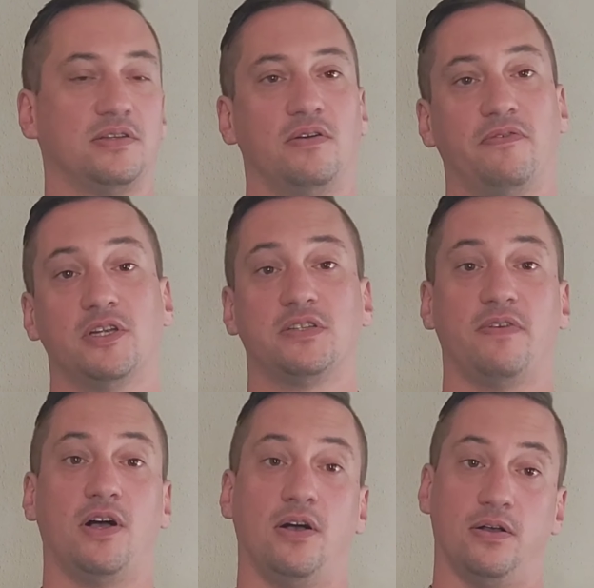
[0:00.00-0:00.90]
So first of
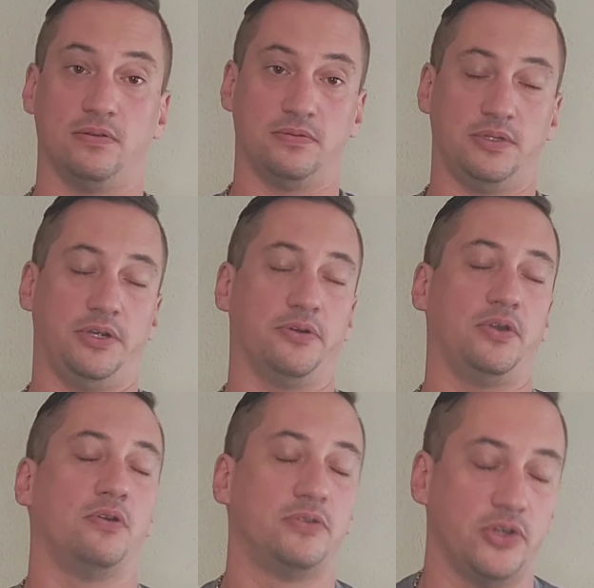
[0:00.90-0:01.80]
all, dear
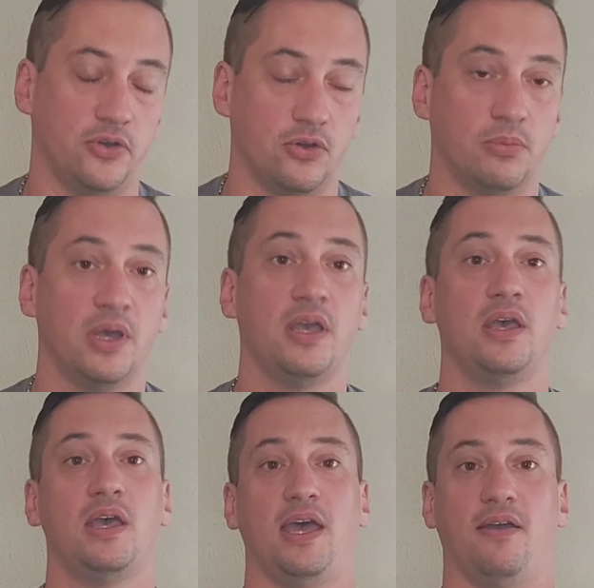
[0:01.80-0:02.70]
YouTube,
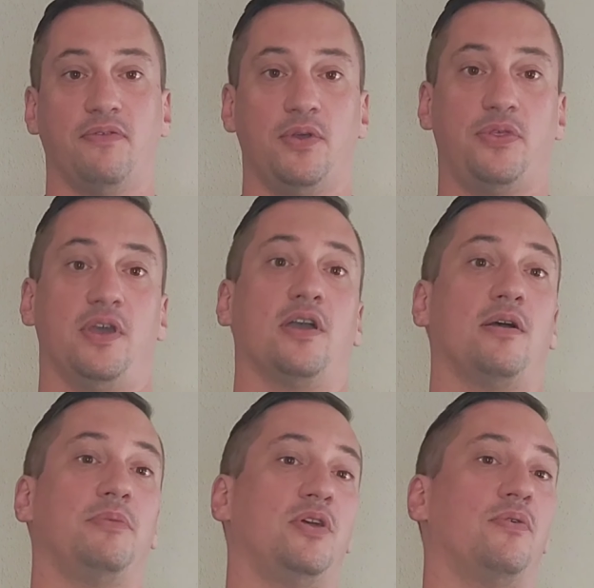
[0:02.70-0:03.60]
everything
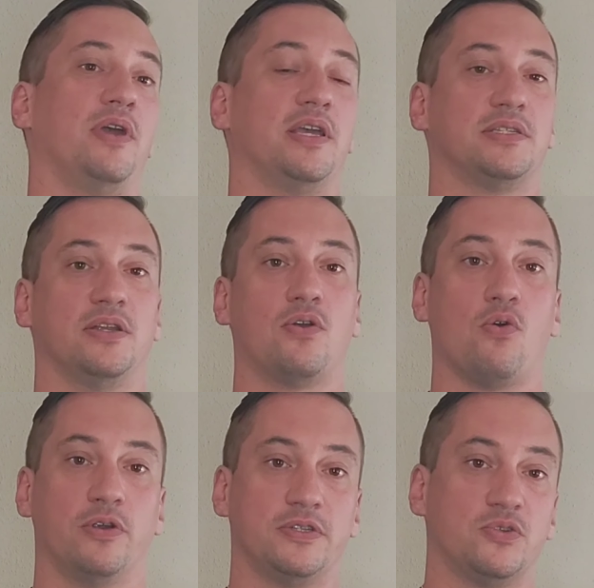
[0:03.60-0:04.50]
I'm doing is in
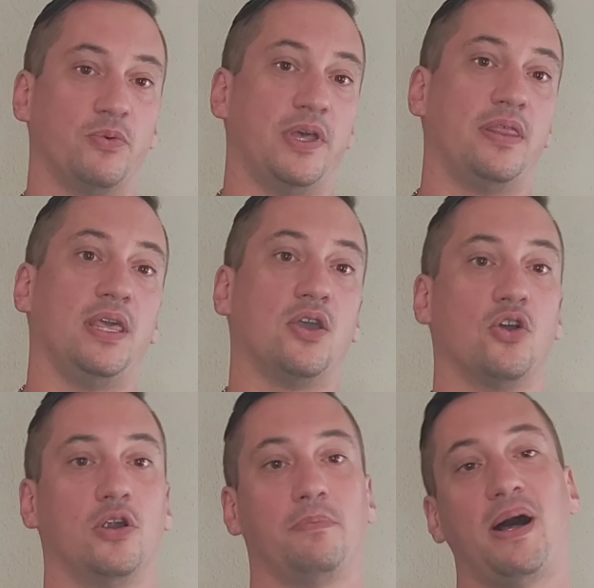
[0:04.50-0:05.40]
accordance with the
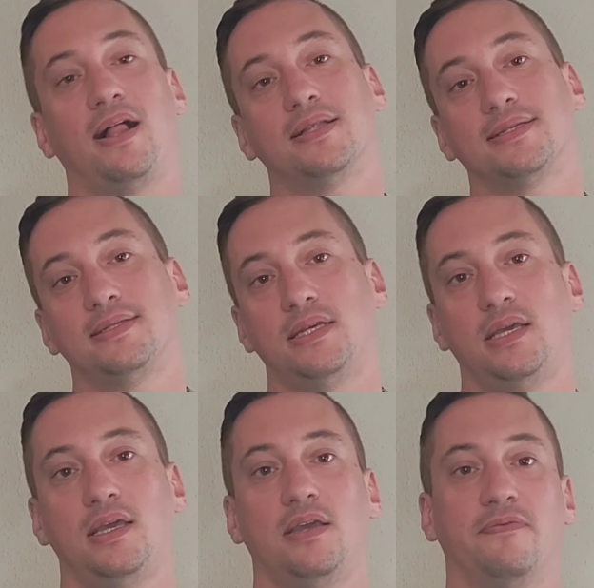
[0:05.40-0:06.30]
current
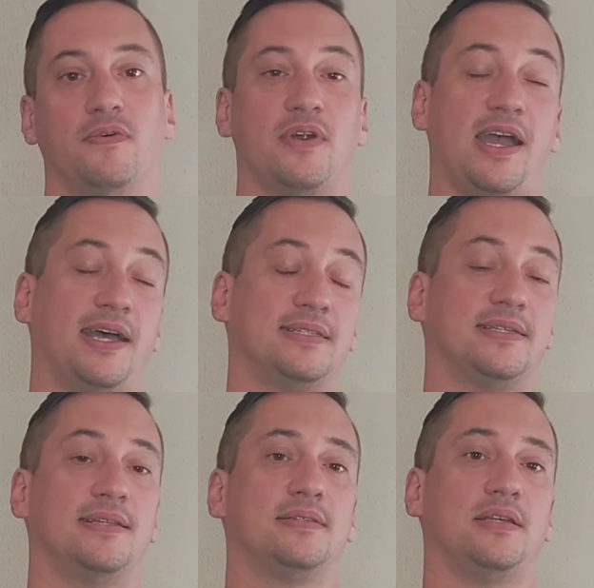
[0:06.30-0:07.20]
policy for
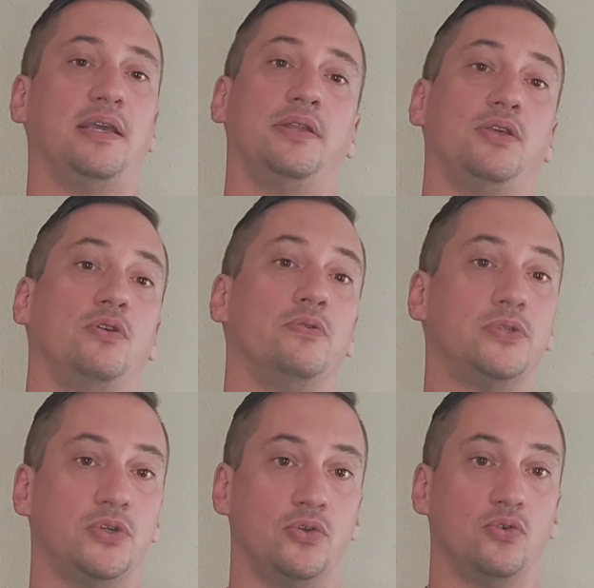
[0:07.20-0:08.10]
AdSense and
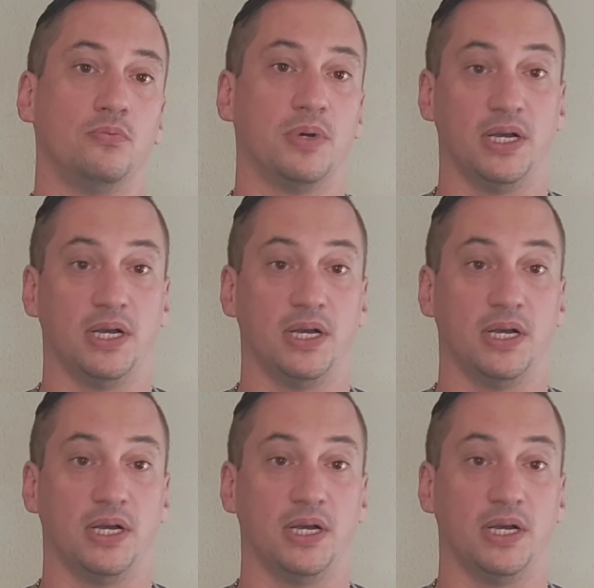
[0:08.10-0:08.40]
YouTube.